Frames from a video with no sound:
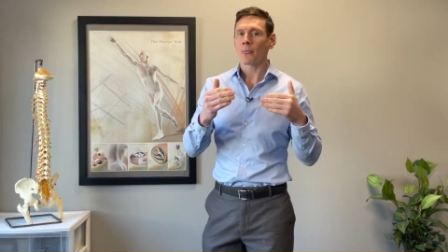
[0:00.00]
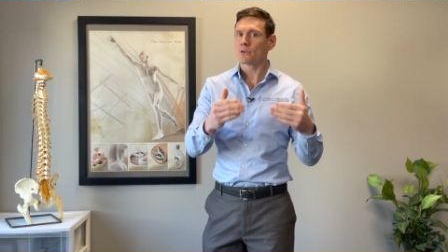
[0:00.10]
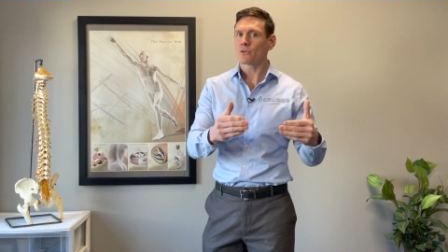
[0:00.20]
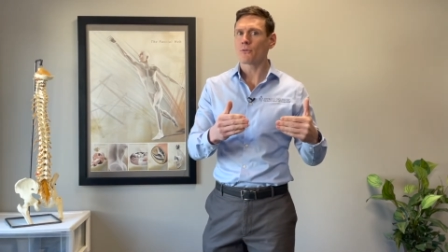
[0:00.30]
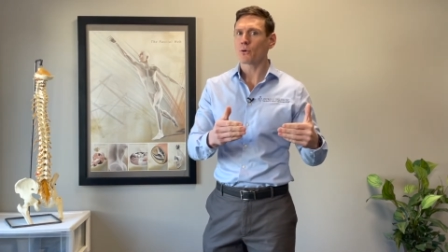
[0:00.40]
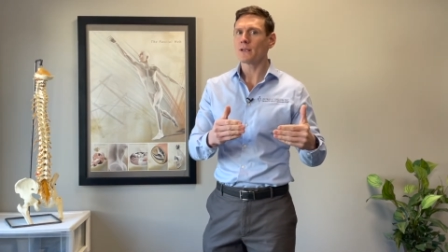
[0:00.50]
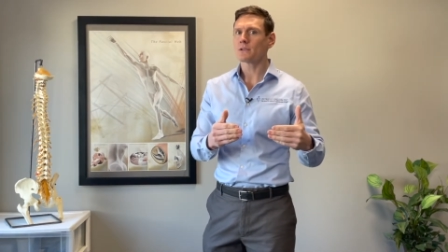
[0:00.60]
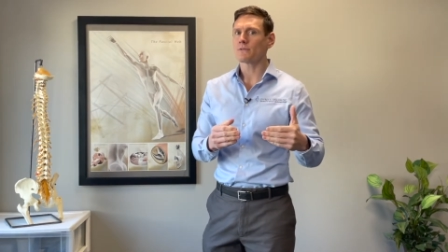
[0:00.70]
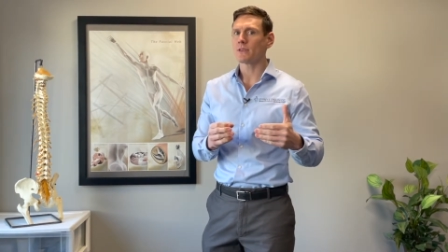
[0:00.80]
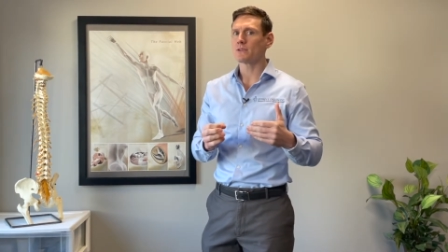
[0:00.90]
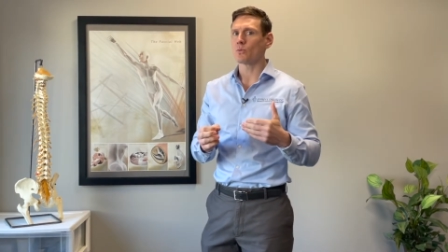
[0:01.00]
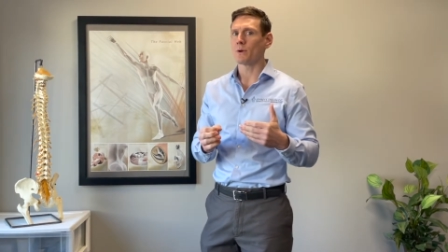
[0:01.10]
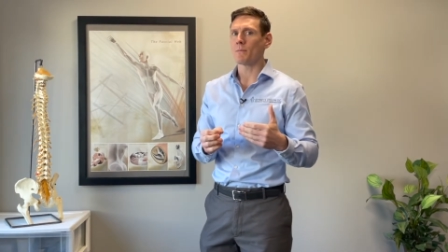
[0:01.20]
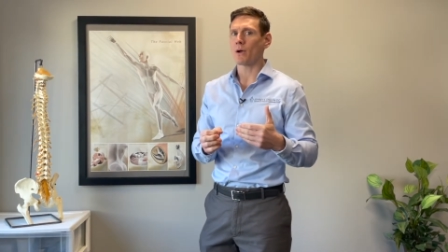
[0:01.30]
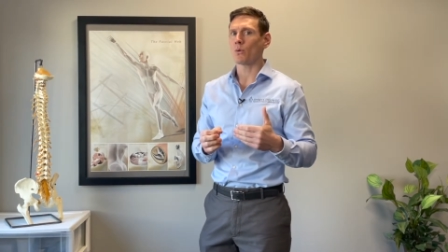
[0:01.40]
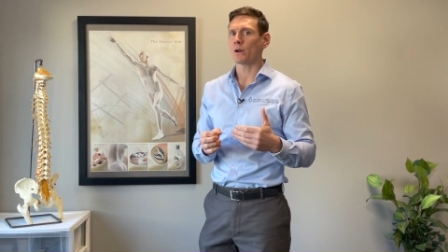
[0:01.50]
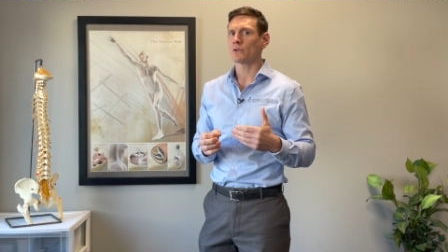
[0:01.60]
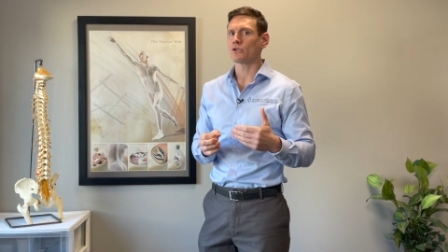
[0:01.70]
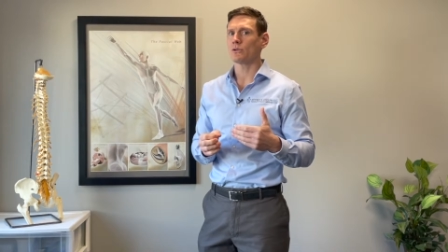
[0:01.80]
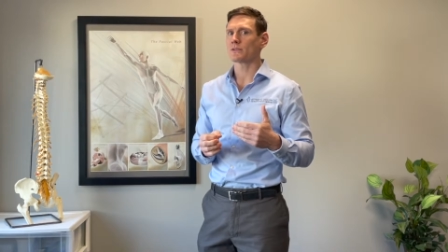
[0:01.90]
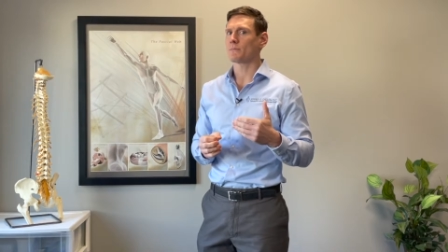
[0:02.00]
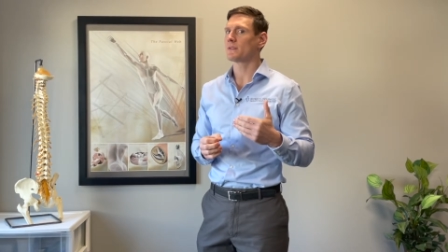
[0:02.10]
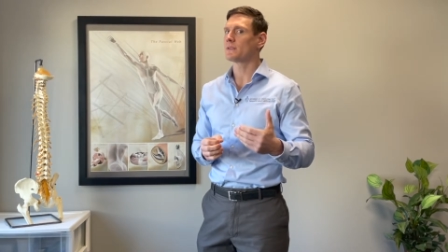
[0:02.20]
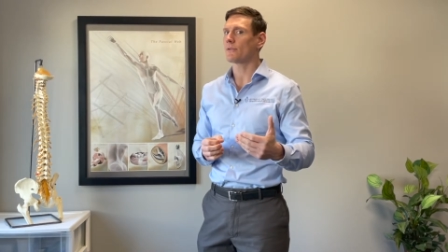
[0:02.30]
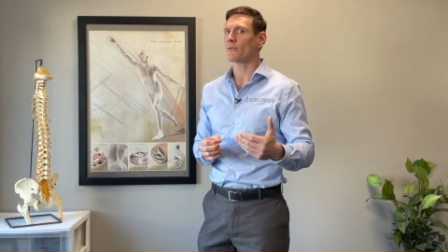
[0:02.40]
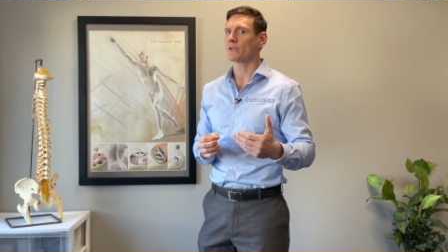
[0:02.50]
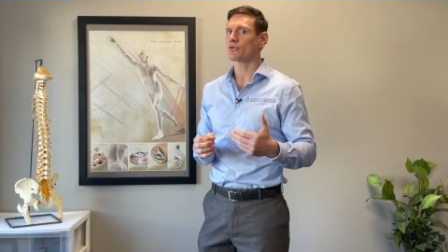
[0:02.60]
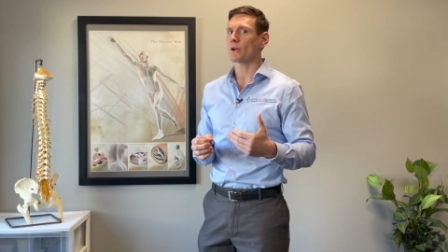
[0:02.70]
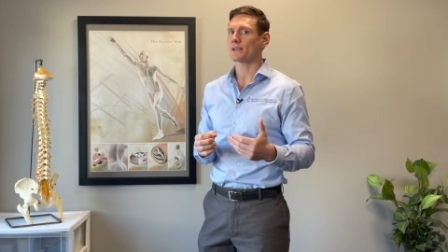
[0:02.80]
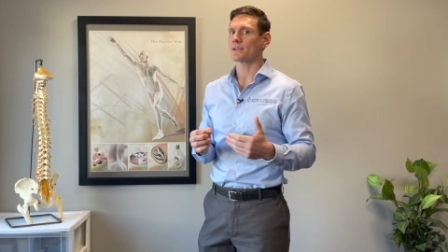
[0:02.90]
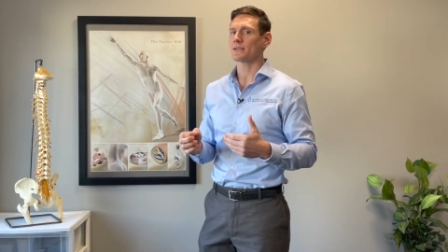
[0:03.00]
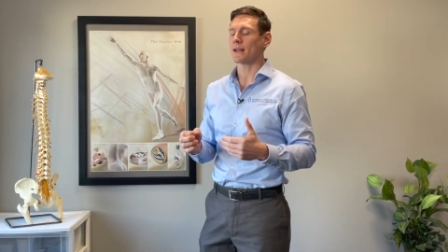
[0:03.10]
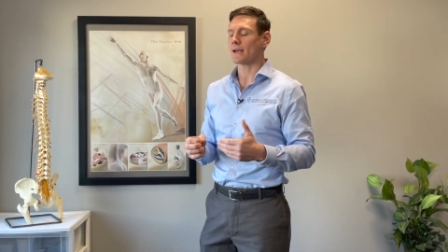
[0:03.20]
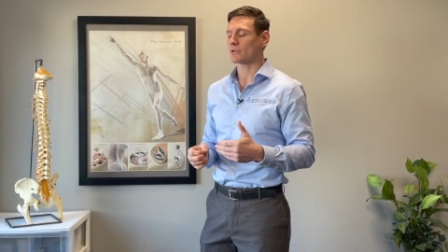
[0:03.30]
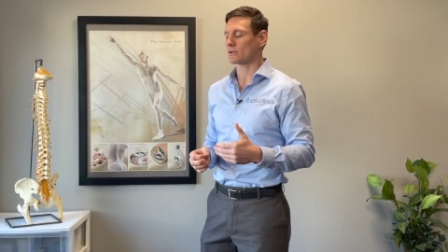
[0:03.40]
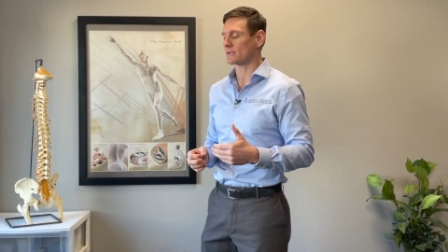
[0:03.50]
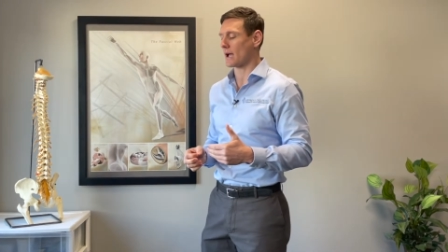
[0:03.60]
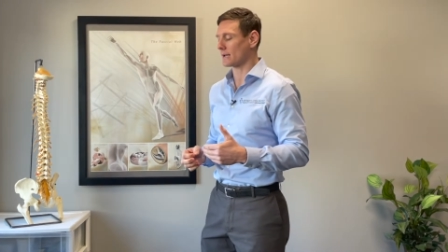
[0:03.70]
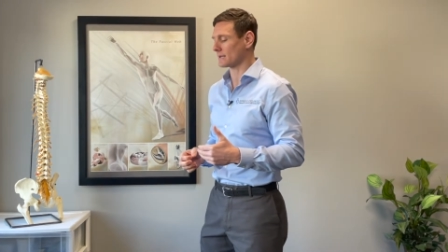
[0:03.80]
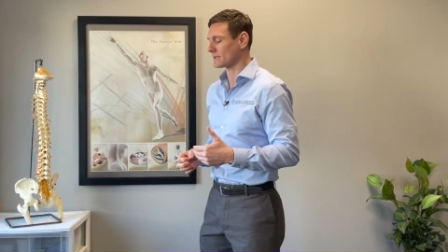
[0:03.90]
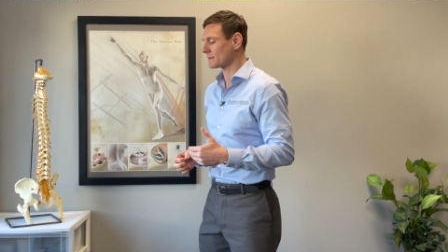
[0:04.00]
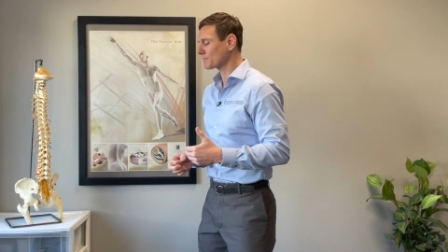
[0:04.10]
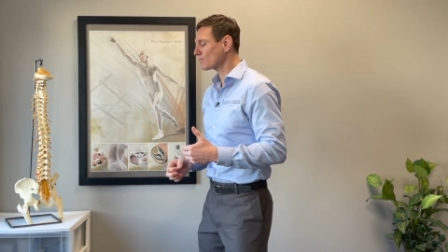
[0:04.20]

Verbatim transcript: So for each of these, we might want to choose some different stretches and exercises.